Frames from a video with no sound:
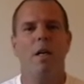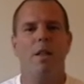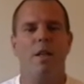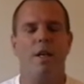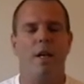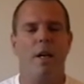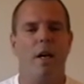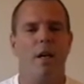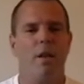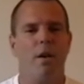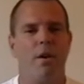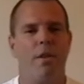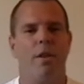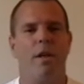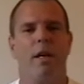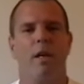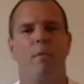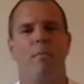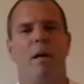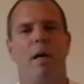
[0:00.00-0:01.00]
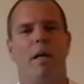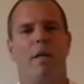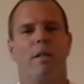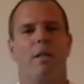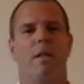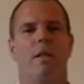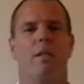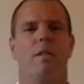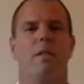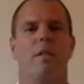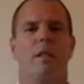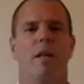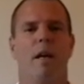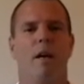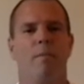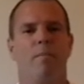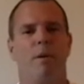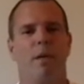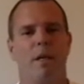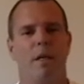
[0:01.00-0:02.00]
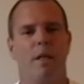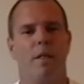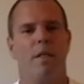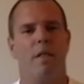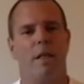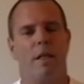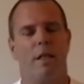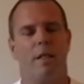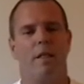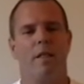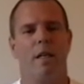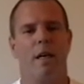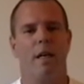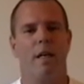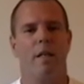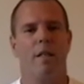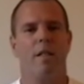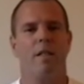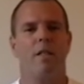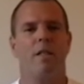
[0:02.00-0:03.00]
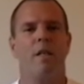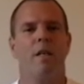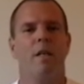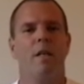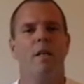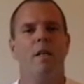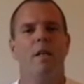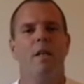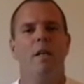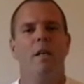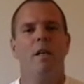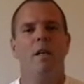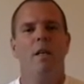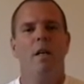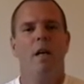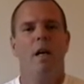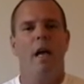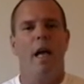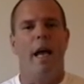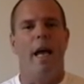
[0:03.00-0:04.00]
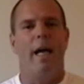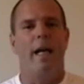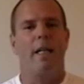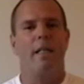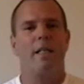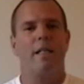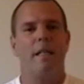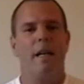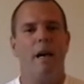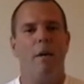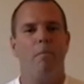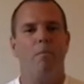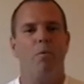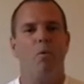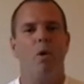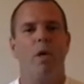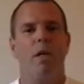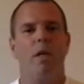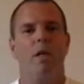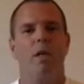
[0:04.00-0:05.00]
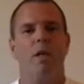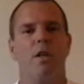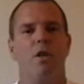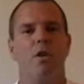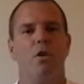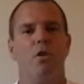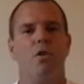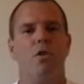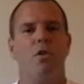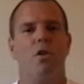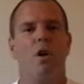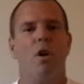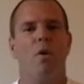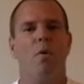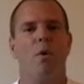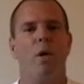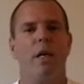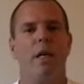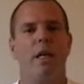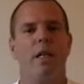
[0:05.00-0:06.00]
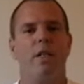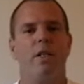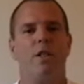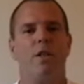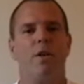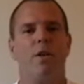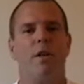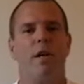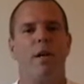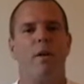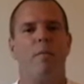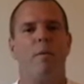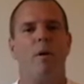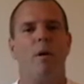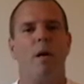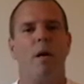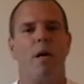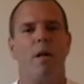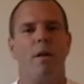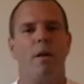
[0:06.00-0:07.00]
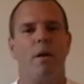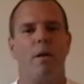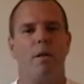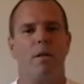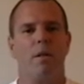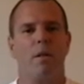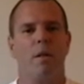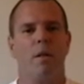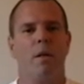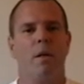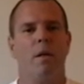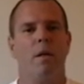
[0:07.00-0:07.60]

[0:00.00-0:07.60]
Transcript: The other thing about this step is it says, except when do so would injure them or others.